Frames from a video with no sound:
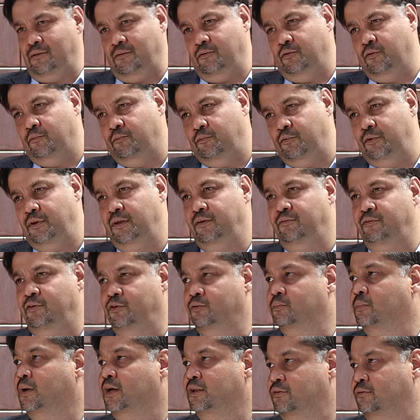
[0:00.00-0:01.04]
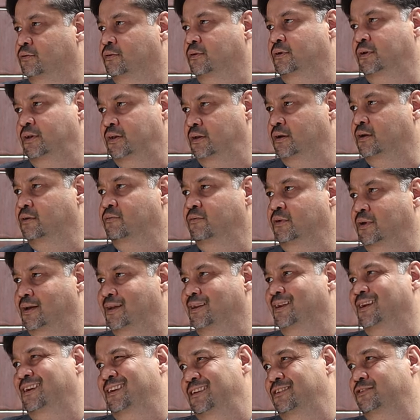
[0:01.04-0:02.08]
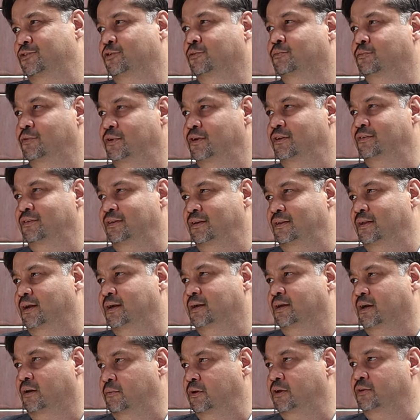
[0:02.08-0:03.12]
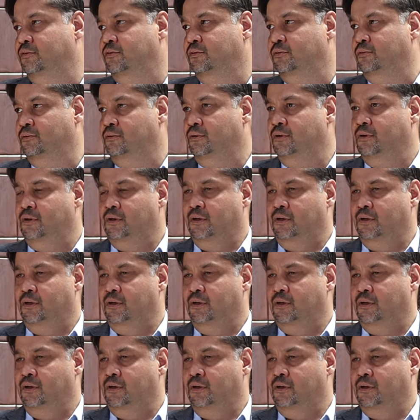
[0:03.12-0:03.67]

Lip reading: hopefully few months or a year, we can at least hopefully see that coming through.